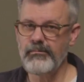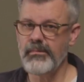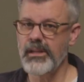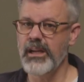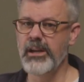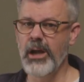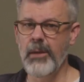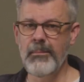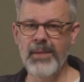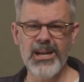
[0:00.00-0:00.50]

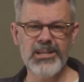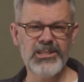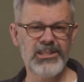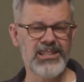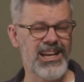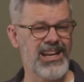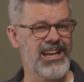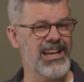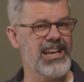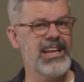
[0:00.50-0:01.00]
Now imagine
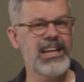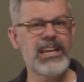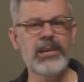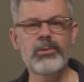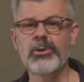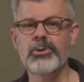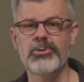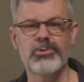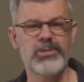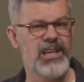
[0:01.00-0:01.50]
that
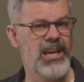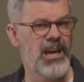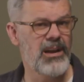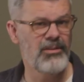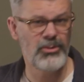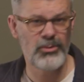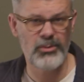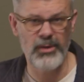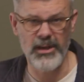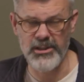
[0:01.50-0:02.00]
anyone who's
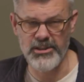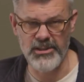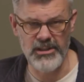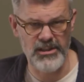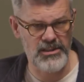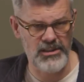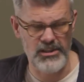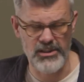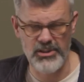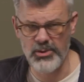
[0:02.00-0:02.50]
ever read
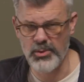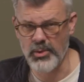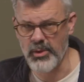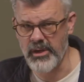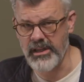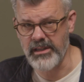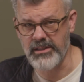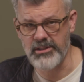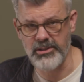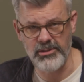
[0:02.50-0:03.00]
Genesis
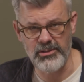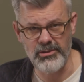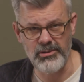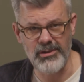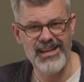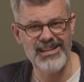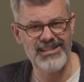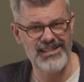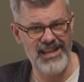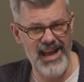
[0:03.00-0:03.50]
22
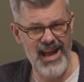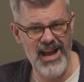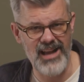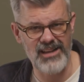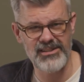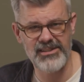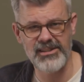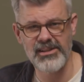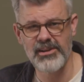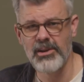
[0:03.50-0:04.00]
has
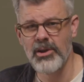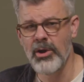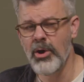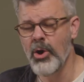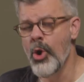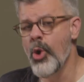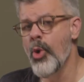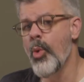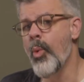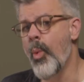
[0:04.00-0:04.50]
asked,
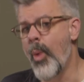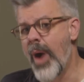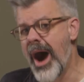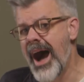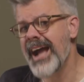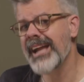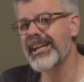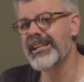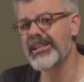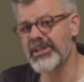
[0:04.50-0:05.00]

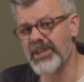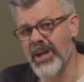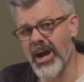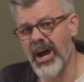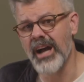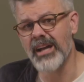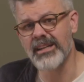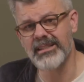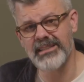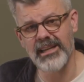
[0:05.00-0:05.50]
why did
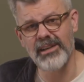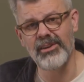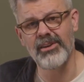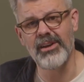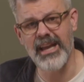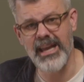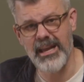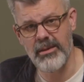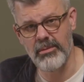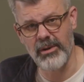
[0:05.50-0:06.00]
God tell
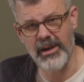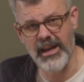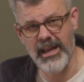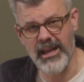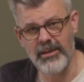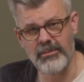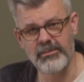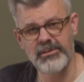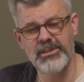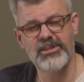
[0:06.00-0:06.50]

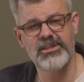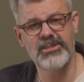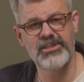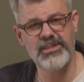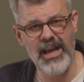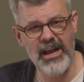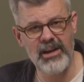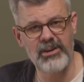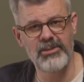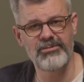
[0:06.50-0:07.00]
Abraham to
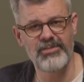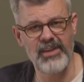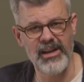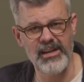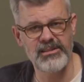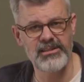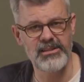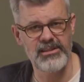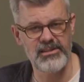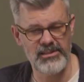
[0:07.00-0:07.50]

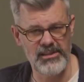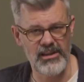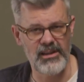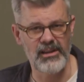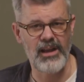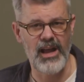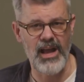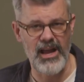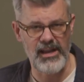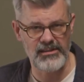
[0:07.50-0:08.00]
sacrifice his
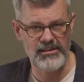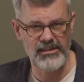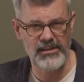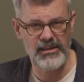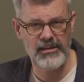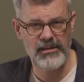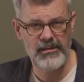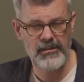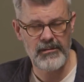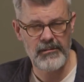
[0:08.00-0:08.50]
son Isaac?